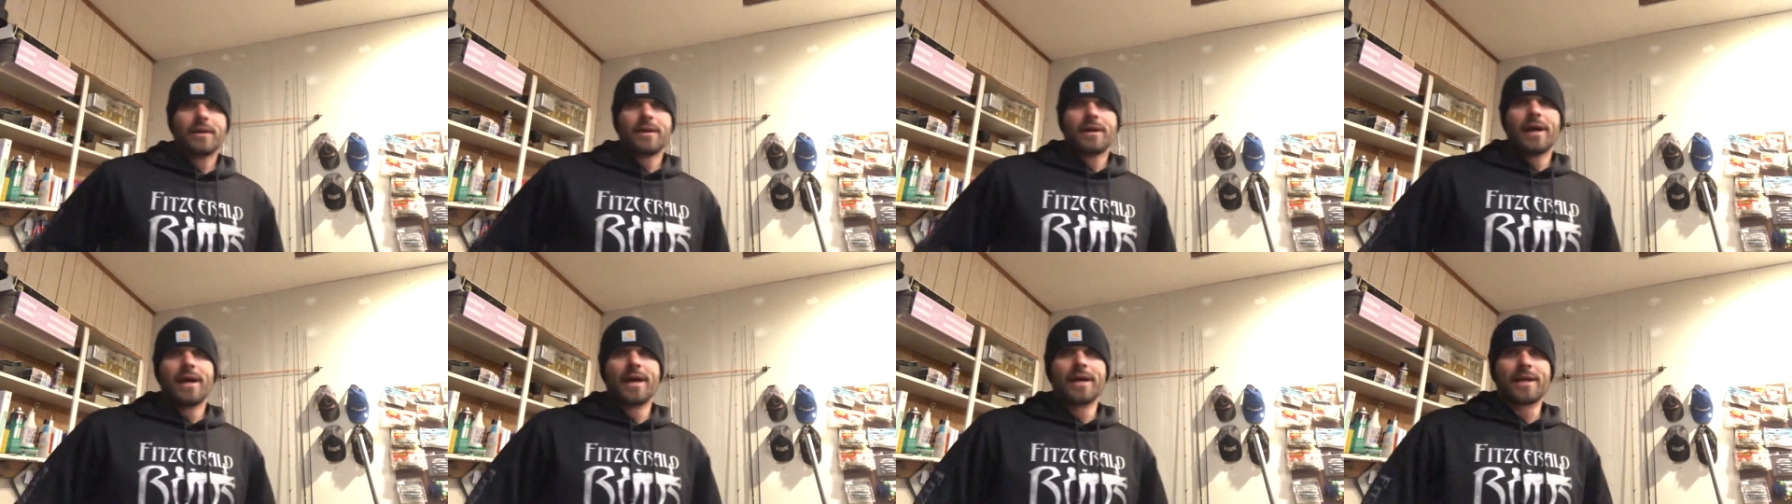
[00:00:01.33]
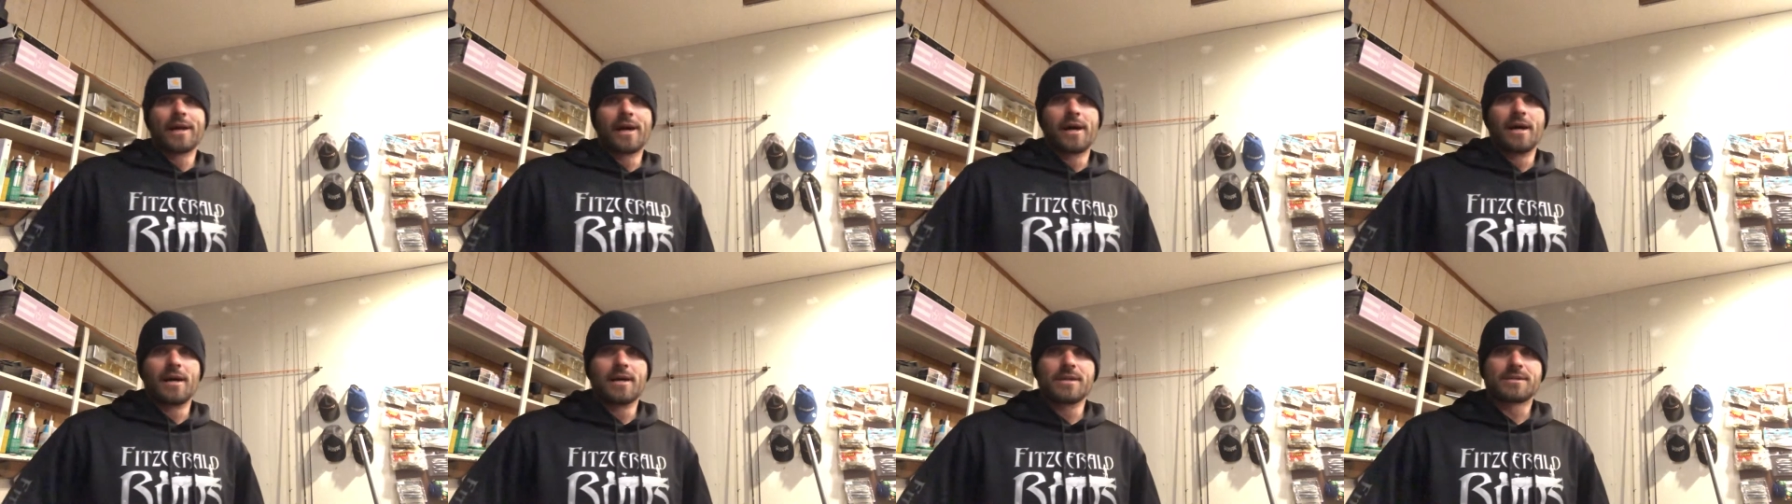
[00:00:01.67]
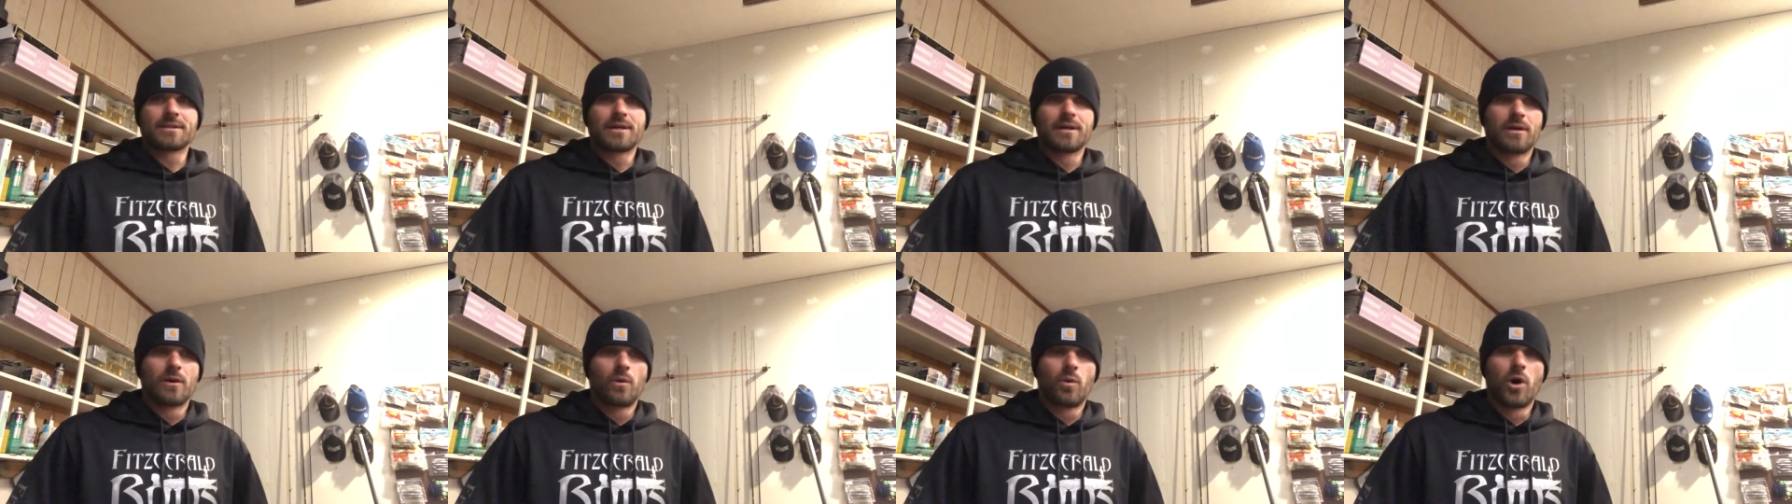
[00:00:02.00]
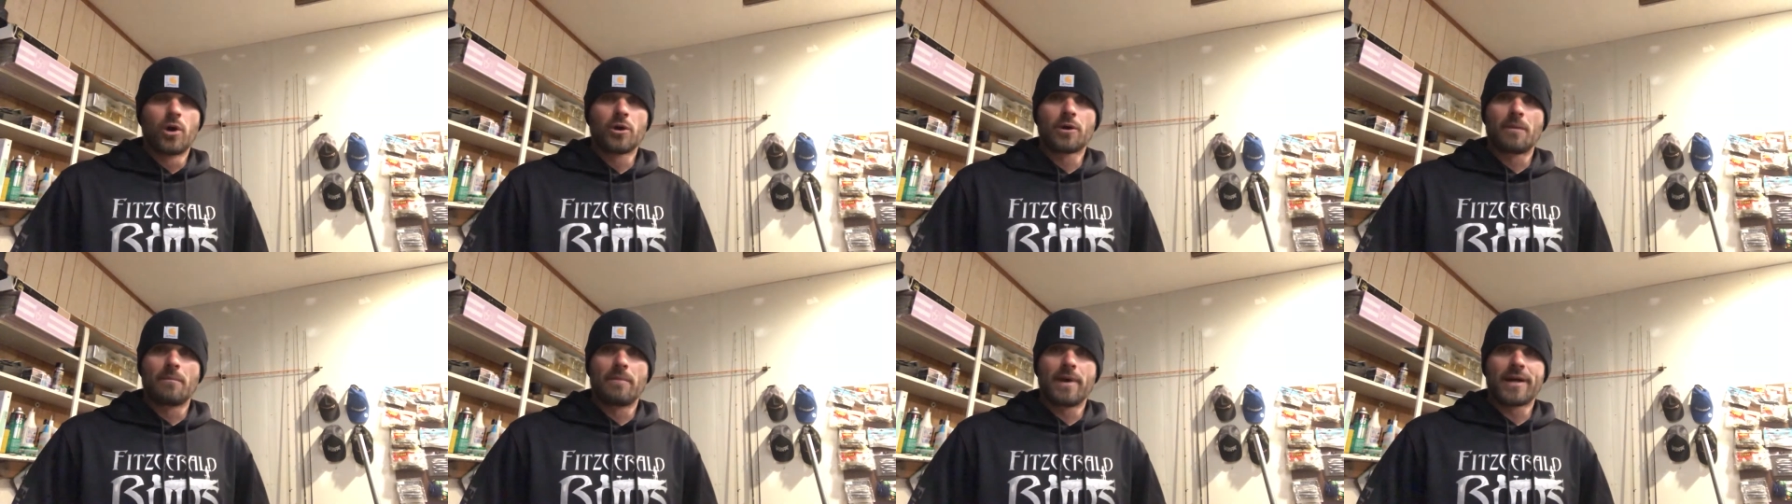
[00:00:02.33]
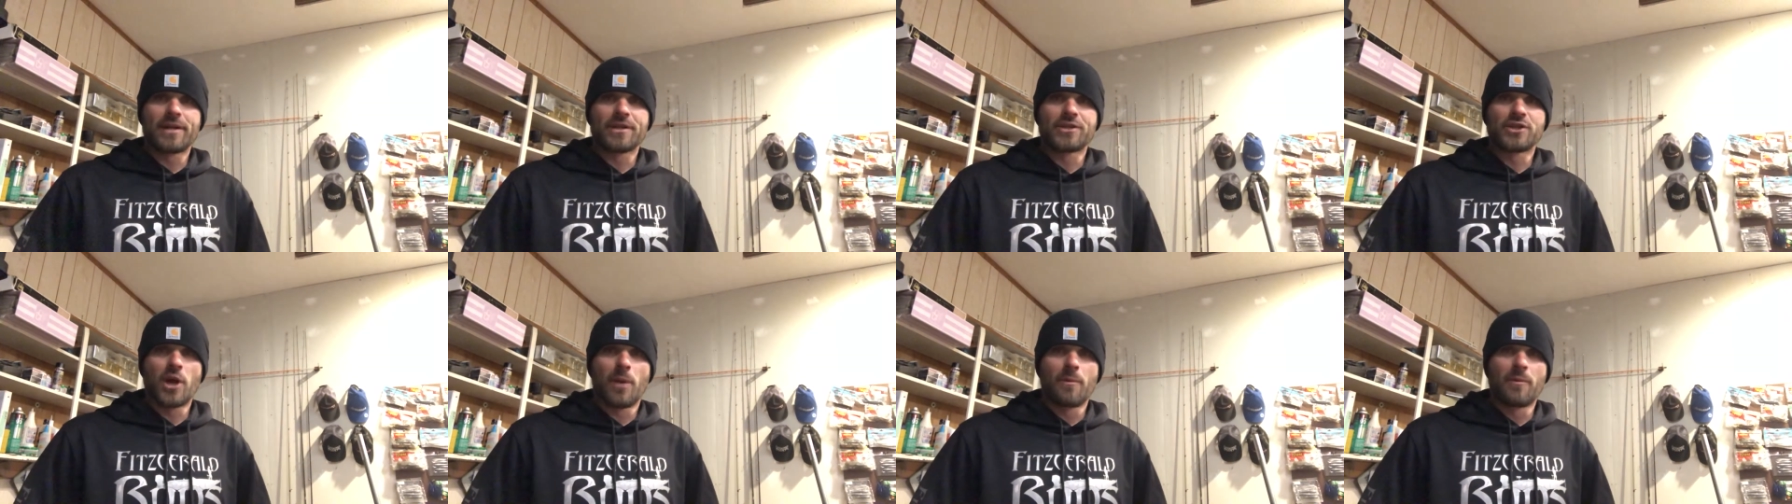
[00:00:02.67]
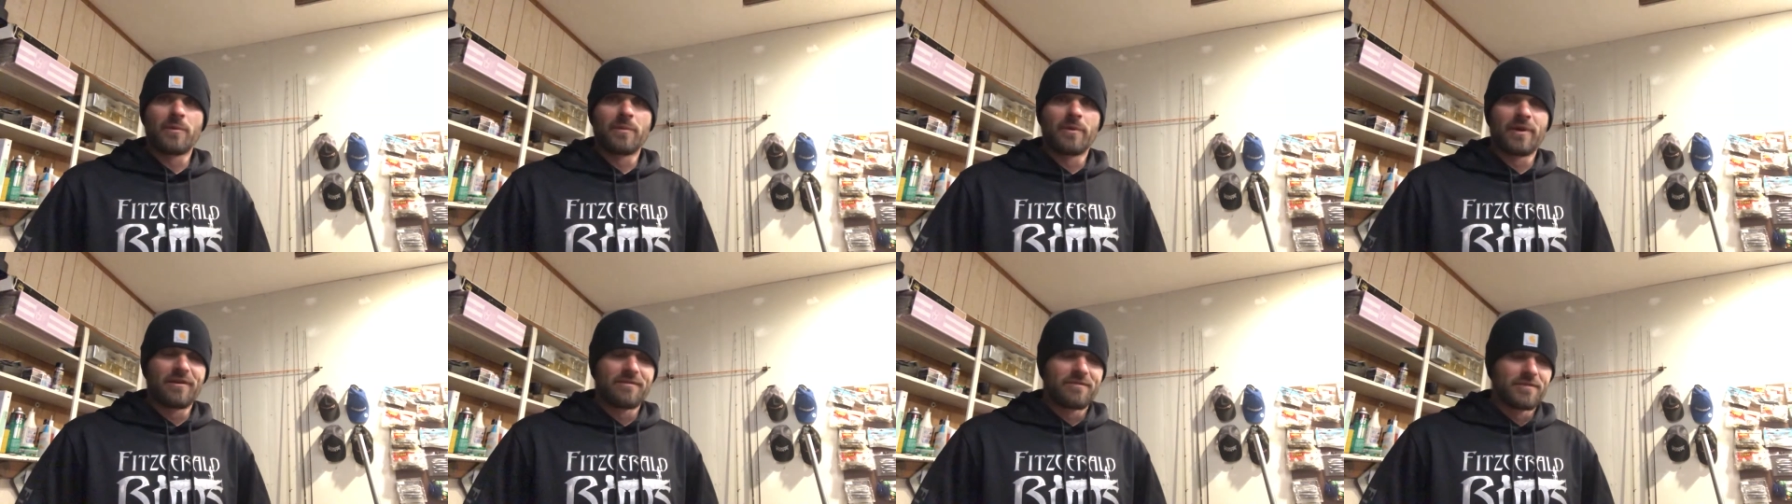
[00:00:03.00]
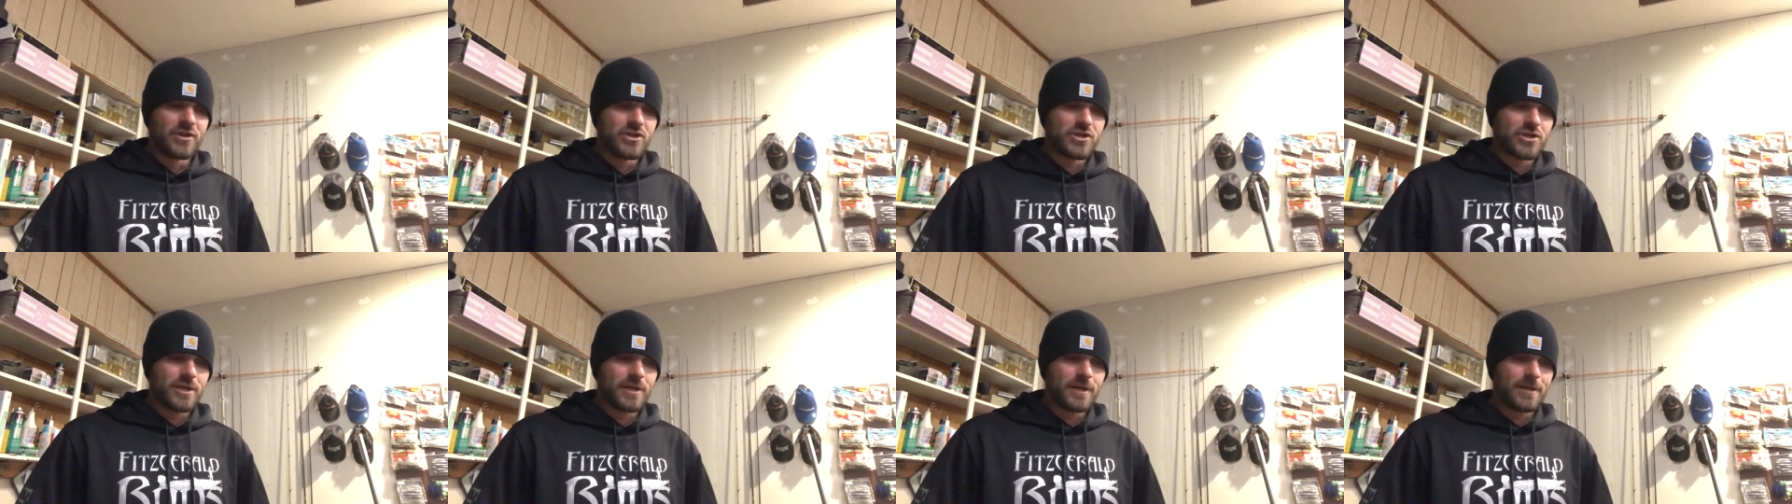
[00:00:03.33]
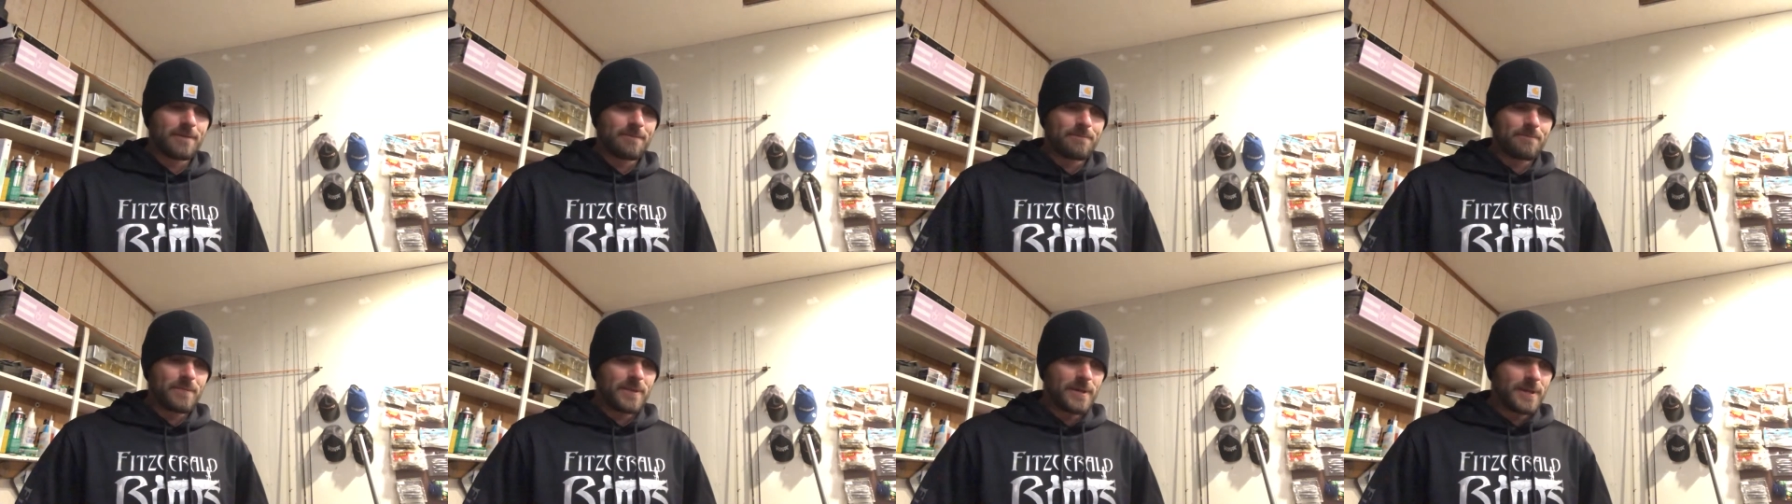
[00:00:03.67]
Hey guys, welcome back to Jeremy May Fishing.